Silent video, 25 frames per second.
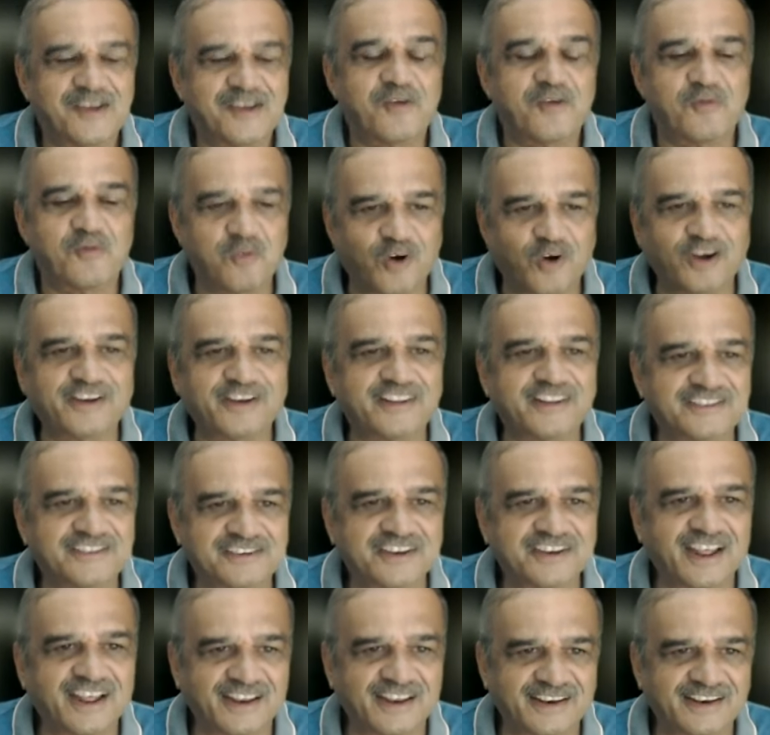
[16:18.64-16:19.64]
What is
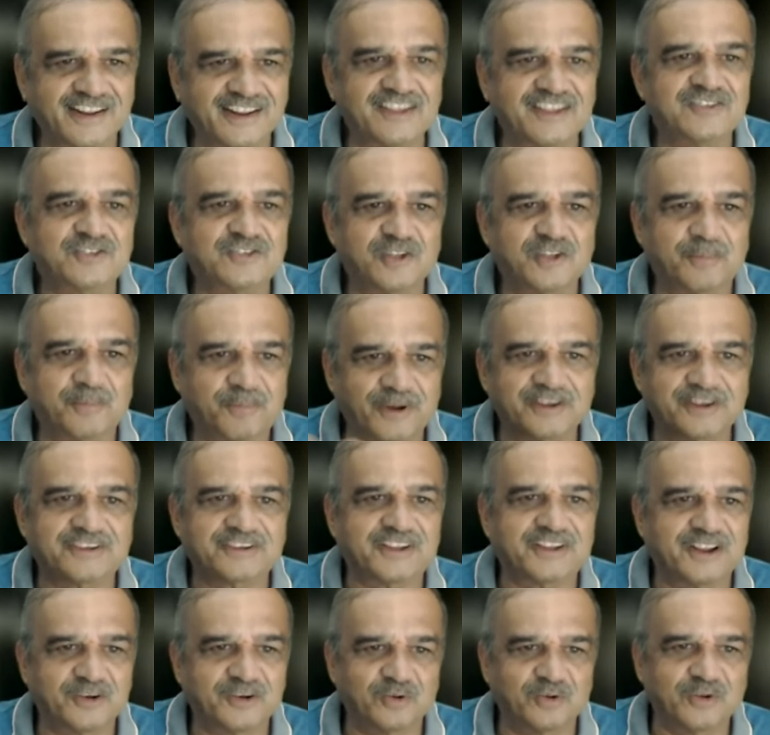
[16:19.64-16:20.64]
done is the
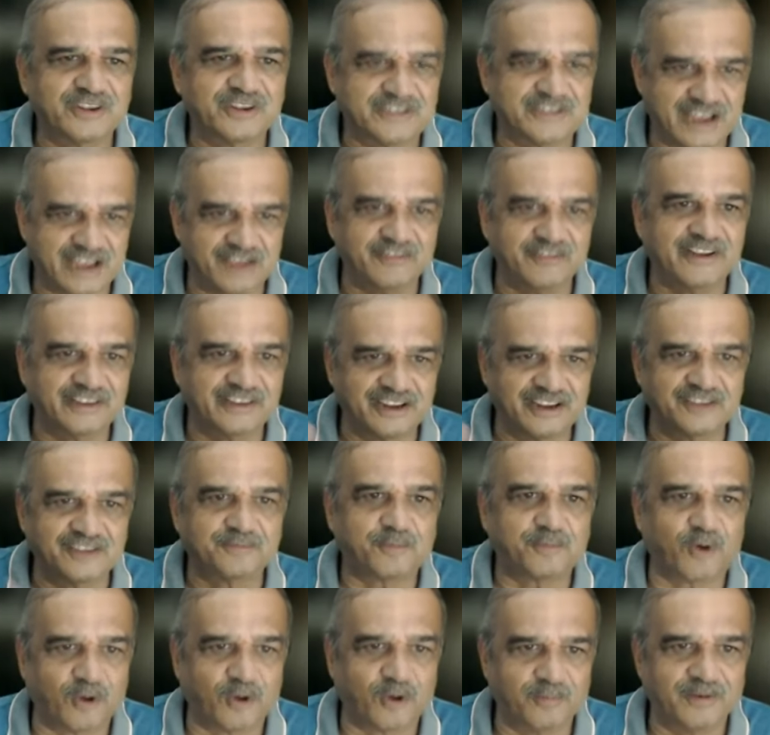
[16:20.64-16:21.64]
person who is having
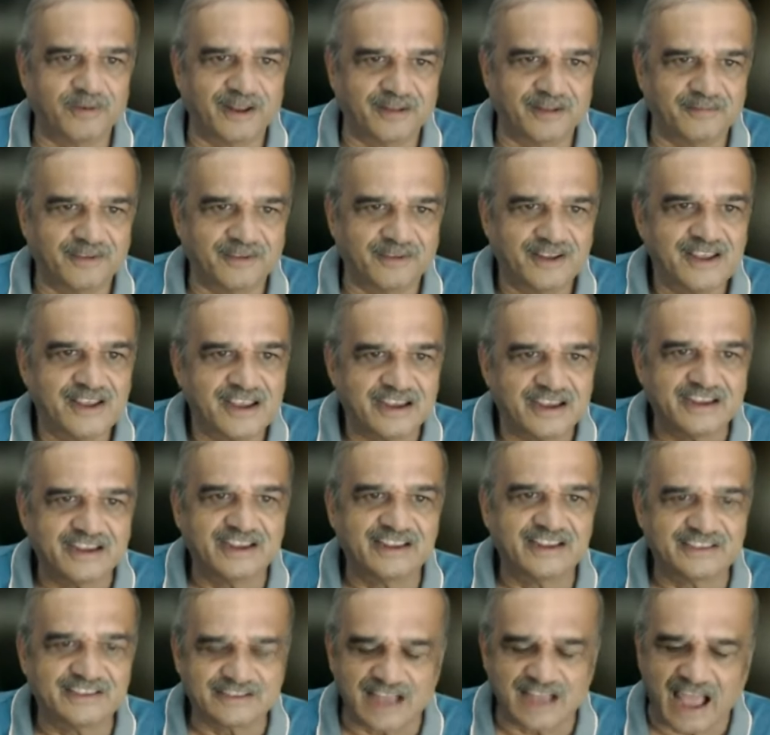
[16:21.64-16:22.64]
this problem,
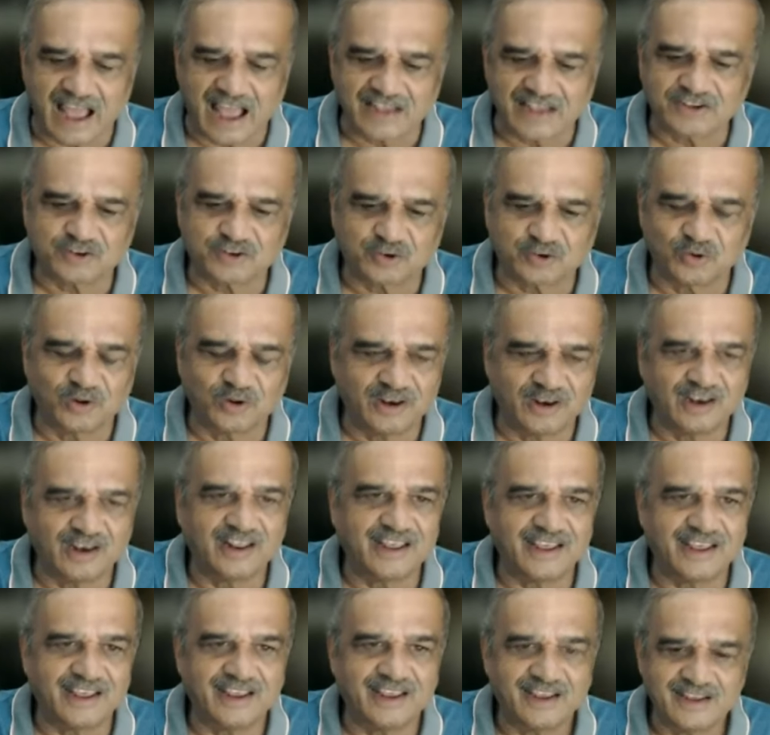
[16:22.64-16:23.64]
he is asked to
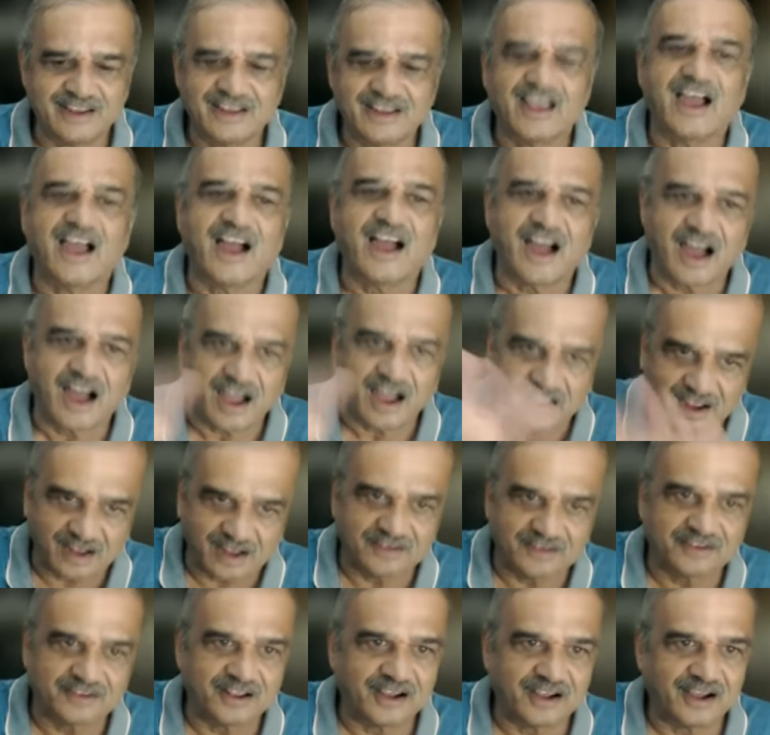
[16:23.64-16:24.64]
lay
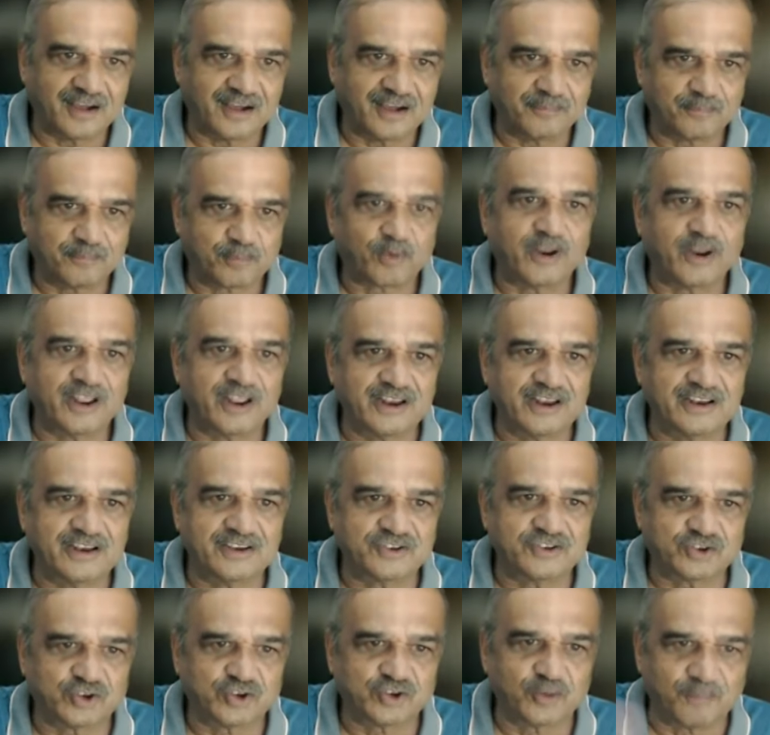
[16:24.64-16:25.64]
the in
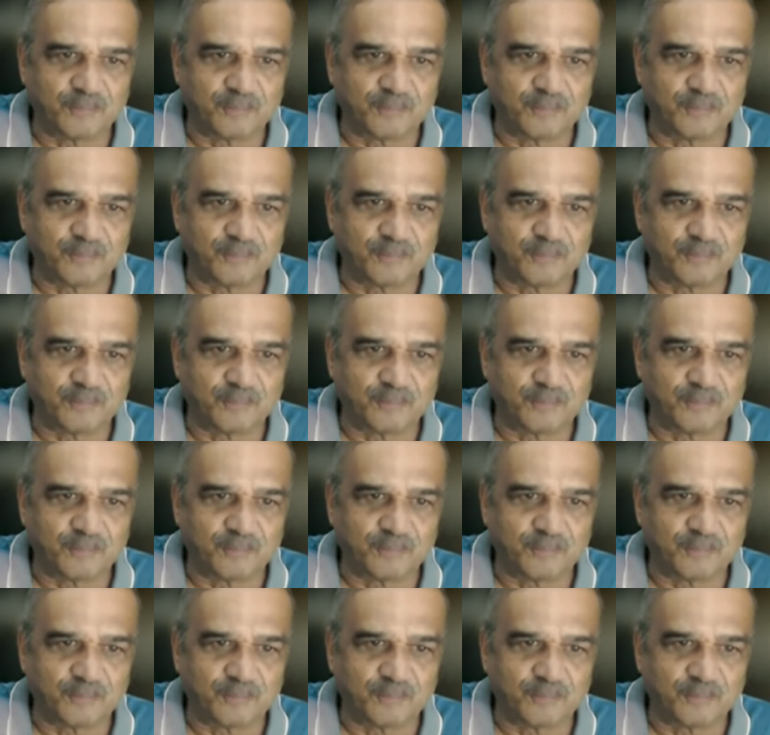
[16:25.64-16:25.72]
this